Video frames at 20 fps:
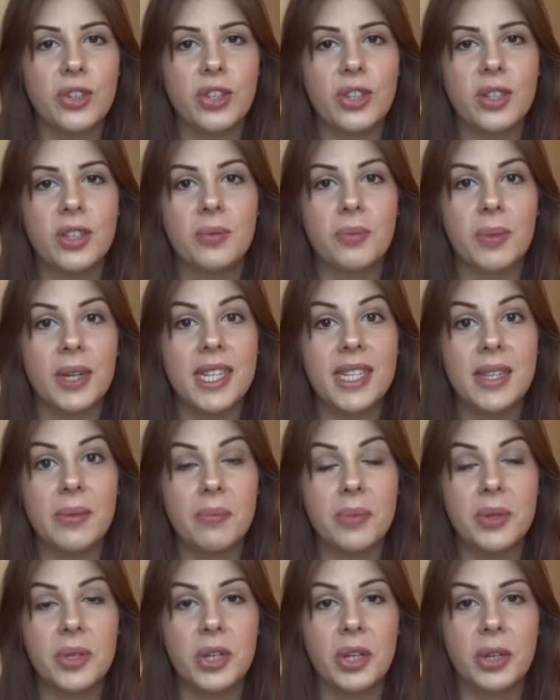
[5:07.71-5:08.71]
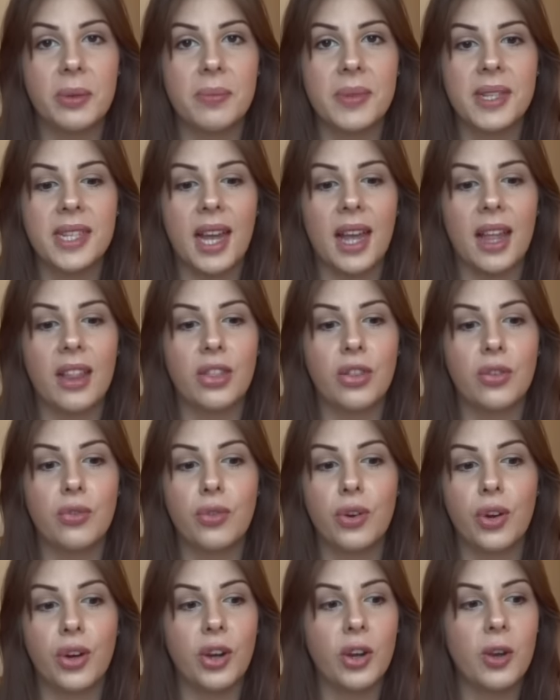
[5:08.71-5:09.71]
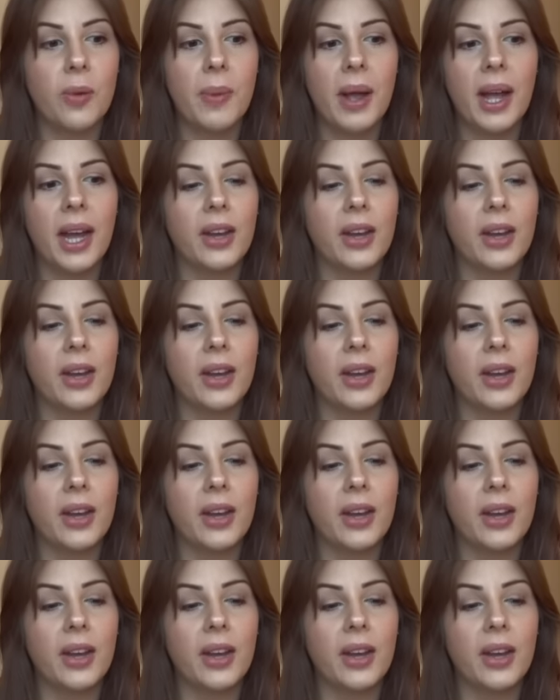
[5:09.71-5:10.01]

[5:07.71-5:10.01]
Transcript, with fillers: just my symptoms and the room,